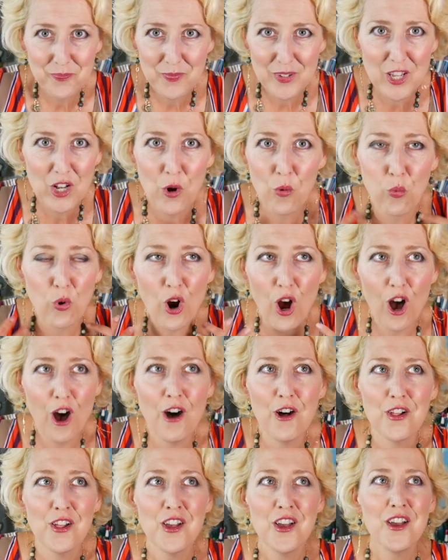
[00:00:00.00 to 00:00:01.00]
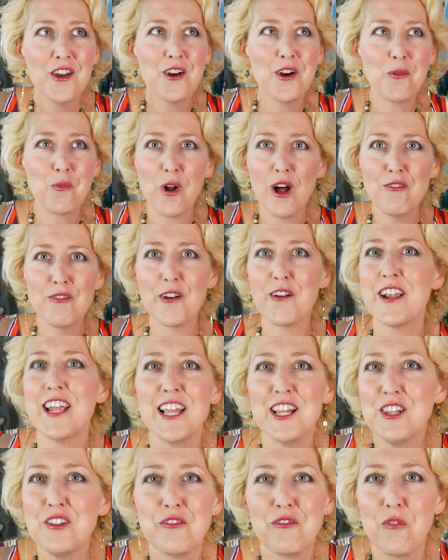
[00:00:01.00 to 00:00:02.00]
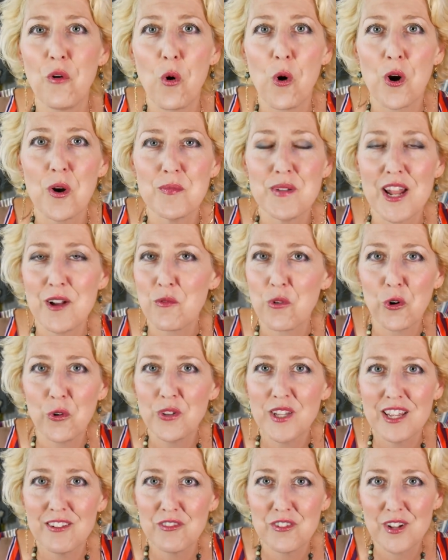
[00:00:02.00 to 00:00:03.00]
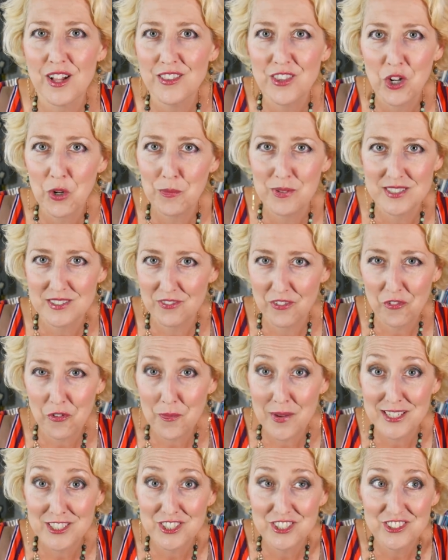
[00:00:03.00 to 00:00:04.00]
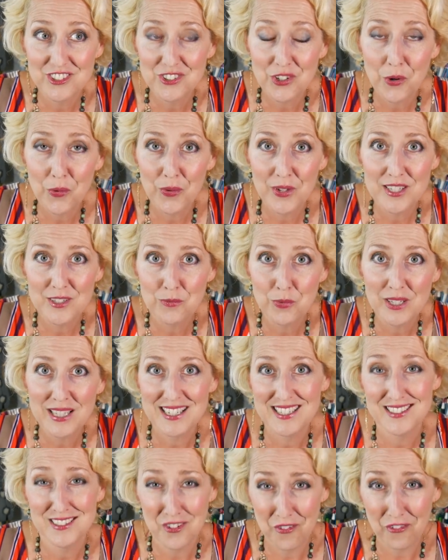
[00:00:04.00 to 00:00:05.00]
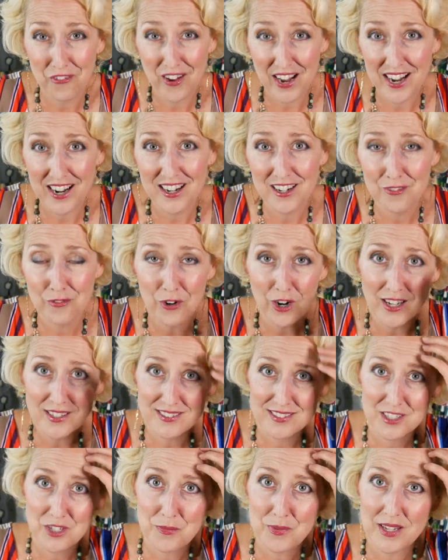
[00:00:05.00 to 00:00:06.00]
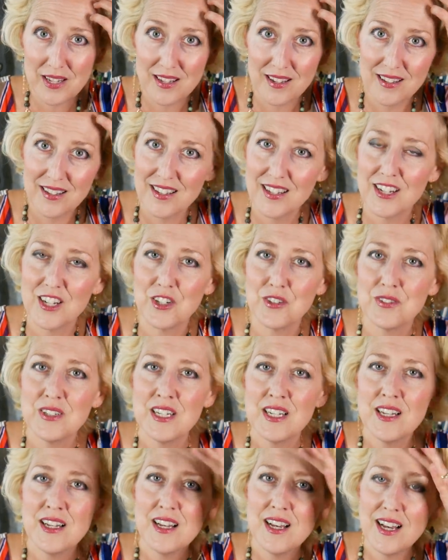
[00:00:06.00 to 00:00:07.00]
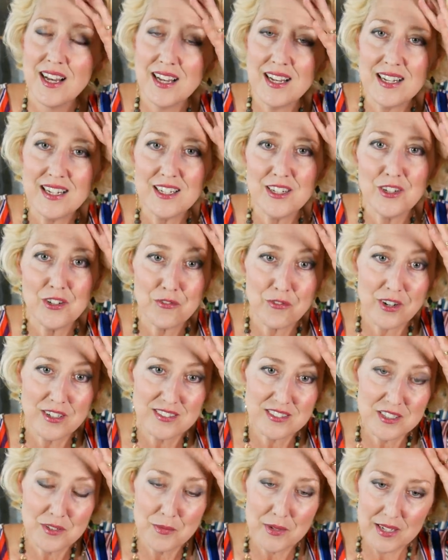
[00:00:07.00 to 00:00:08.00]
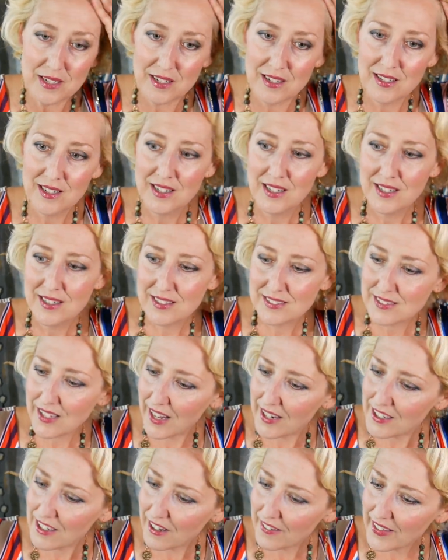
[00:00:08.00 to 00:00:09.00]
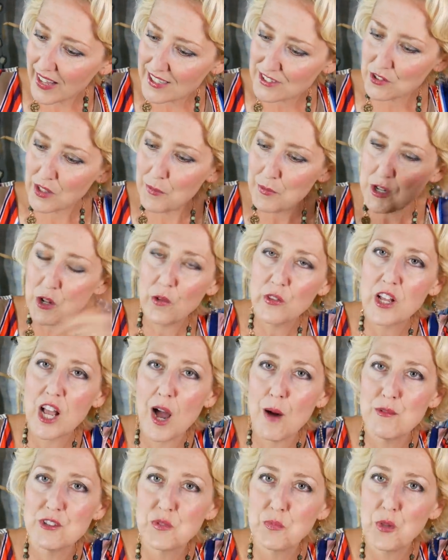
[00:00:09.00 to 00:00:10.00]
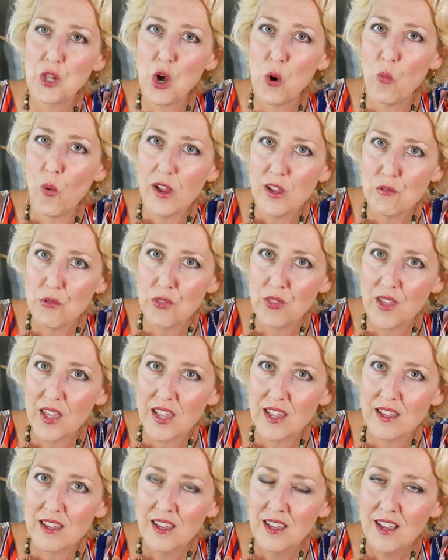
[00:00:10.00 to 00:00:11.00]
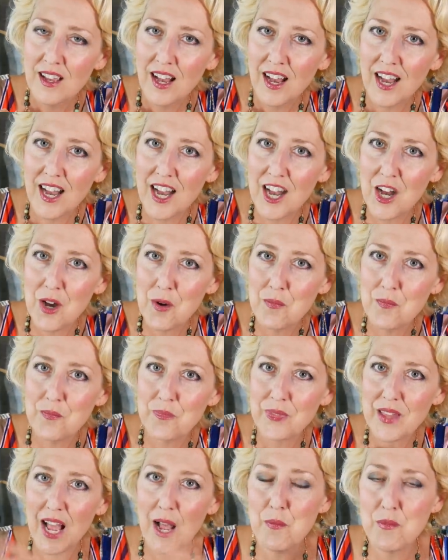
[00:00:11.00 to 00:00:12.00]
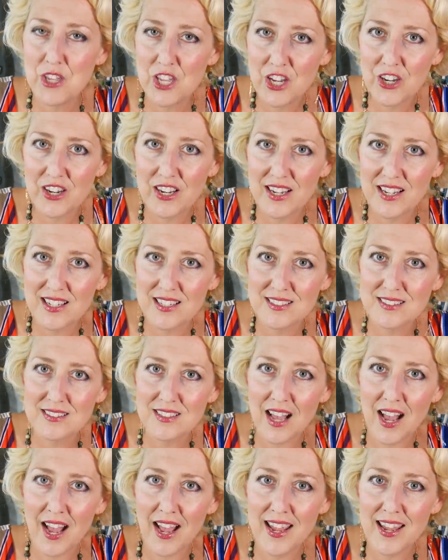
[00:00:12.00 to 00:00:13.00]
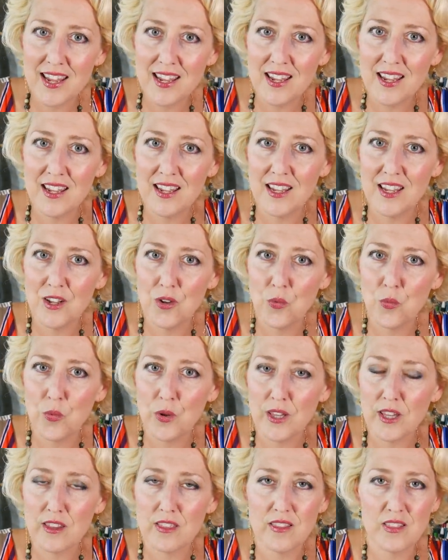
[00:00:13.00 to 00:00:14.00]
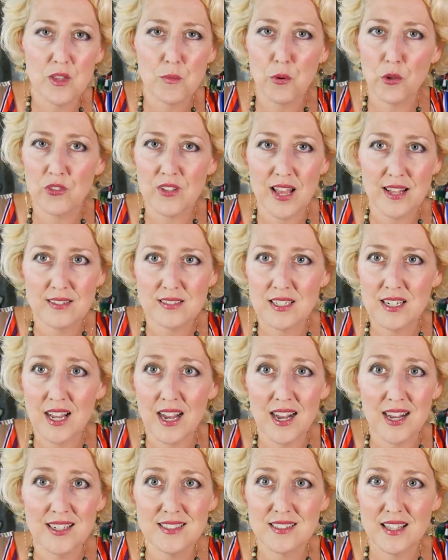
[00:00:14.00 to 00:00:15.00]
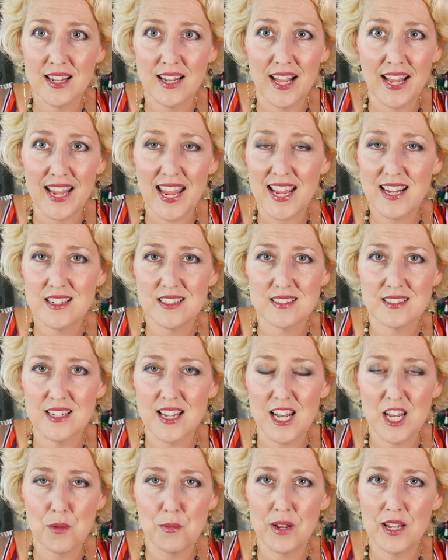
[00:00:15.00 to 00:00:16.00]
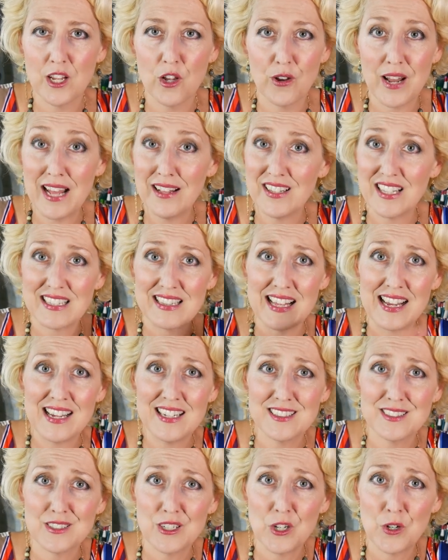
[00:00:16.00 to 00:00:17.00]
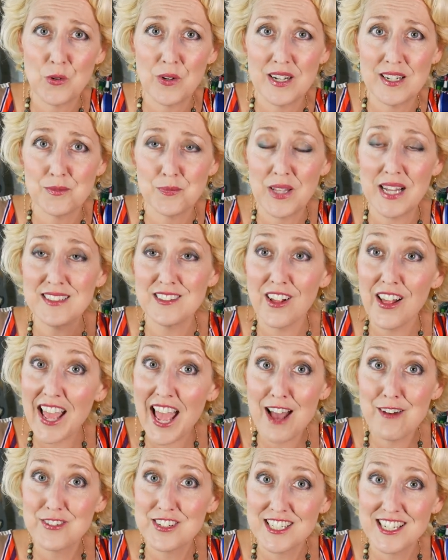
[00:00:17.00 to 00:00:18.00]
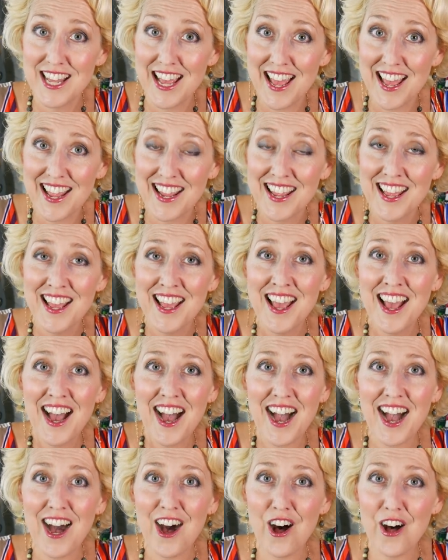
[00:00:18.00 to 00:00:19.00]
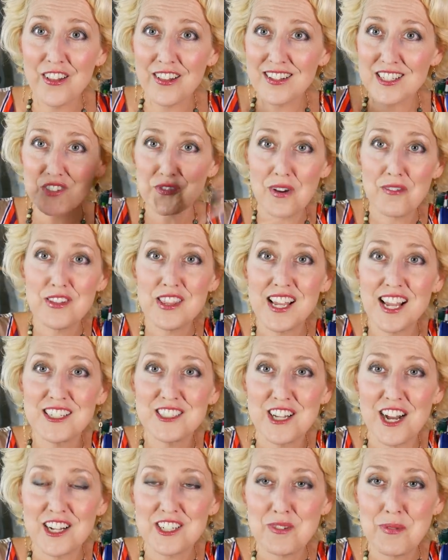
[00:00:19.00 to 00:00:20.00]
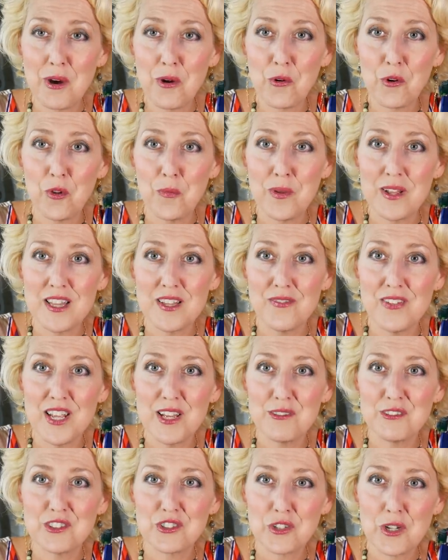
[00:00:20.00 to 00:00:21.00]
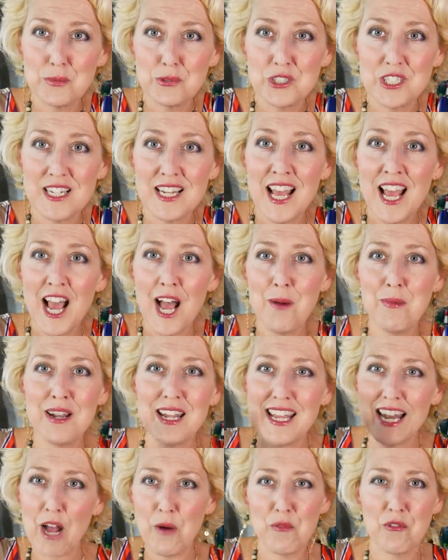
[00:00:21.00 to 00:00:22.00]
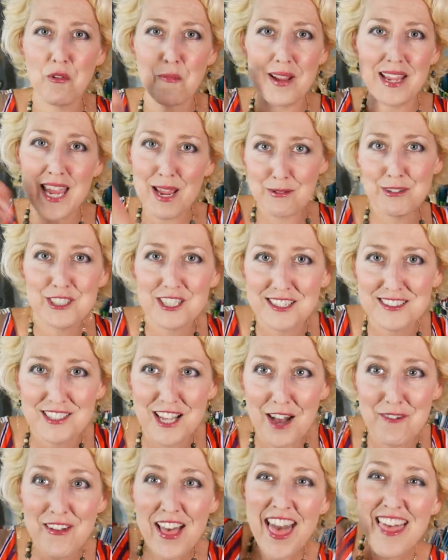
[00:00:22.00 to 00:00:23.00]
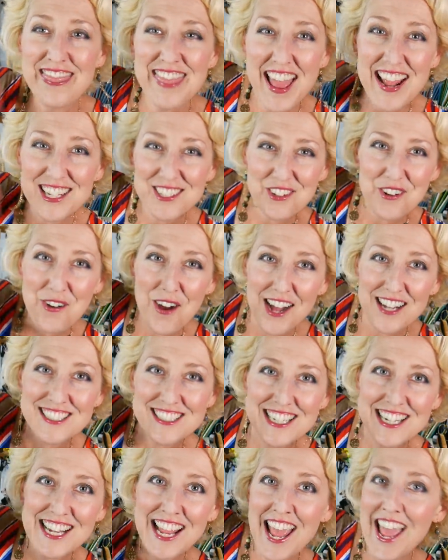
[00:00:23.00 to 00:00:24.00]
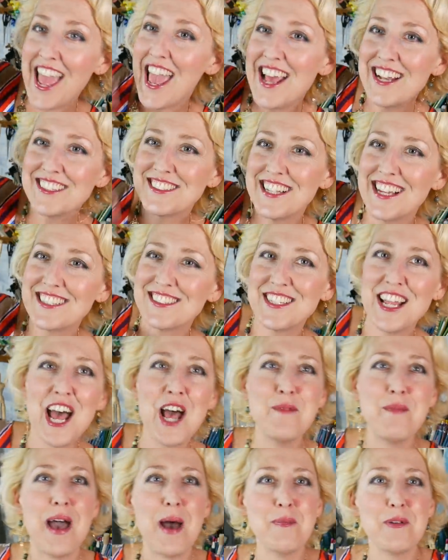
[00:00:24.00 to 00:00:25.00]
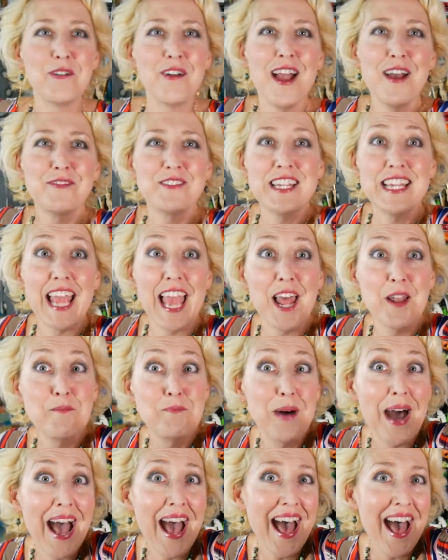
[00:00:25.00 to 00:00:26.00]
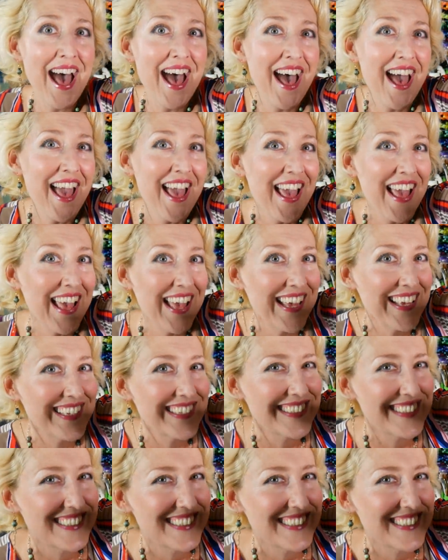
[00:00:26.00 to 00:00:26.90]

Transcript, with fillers: you know, we're all, we're all very ill-informed, and we're only given little bits of information, so it really isn't fair for us to be, you know, uh, for us to be deciding on that. So let me know in the comments below what you think. Um, I'm curious. I really think they're both talented guys, and I hate to see anybody go down like that. So uh, that's all I have today. Uh, all the links for everything I talked about will be in the video description. I'm going to get out before my camera shuts off. Thanks for watching. Until next time, happy crafting, and bye!